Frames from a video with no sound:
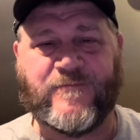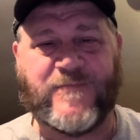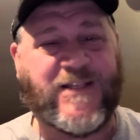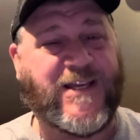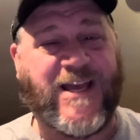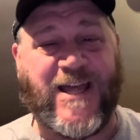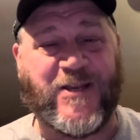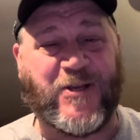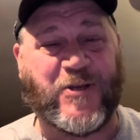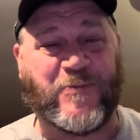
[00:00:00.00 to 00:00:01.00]
He had
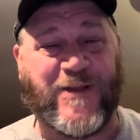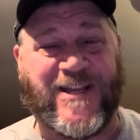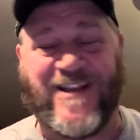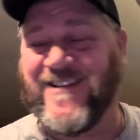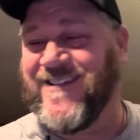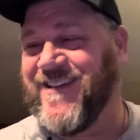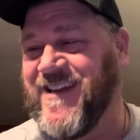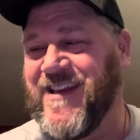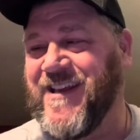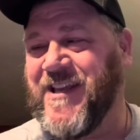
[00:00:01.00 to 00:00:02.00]
a good weekend.
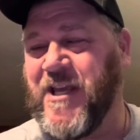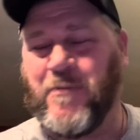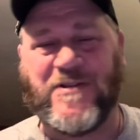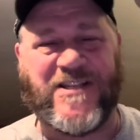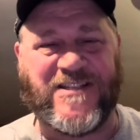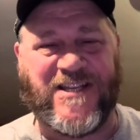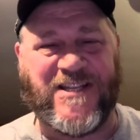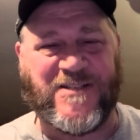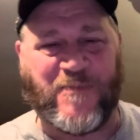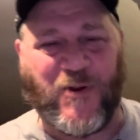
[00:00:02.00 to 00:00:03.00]
It was his
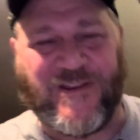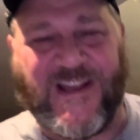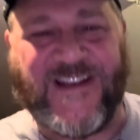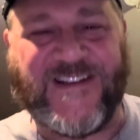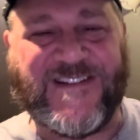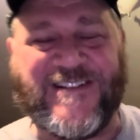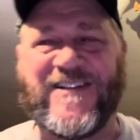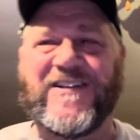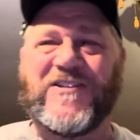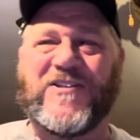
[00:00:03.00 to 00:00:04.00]
kid's birthday.
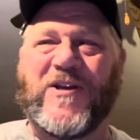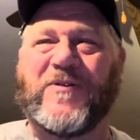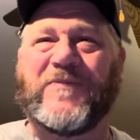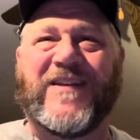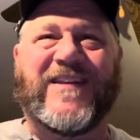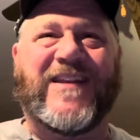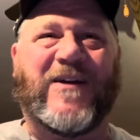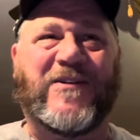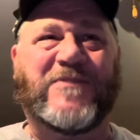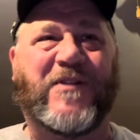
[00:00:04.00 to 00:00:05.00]
So
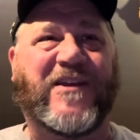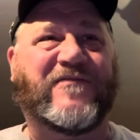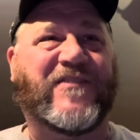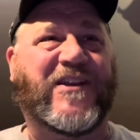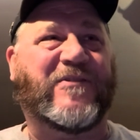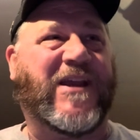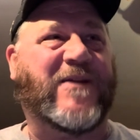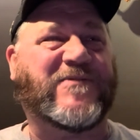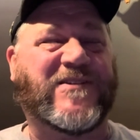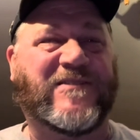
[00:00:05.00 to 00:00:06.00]
now he's playing video
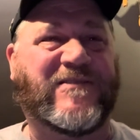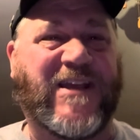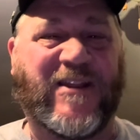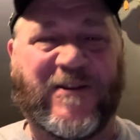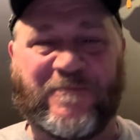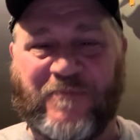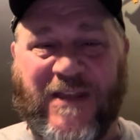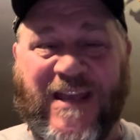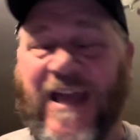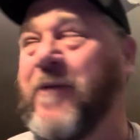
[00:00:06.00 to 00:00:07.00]
games and yelling.
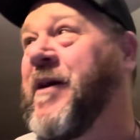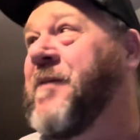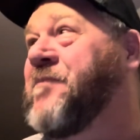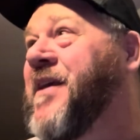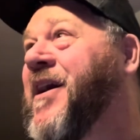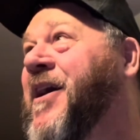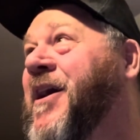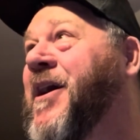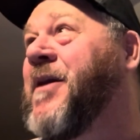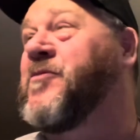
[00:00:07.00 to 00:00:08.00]
Anyway,
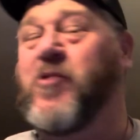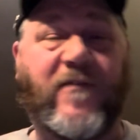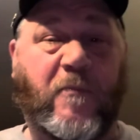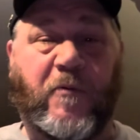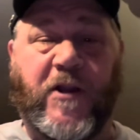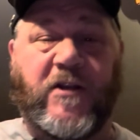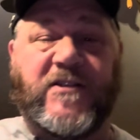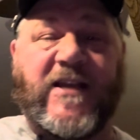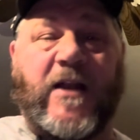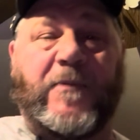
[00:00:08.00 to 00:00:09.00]
so I have a pretty good
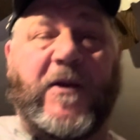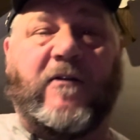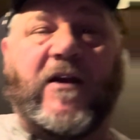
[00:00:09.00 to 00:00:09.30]
setup here, I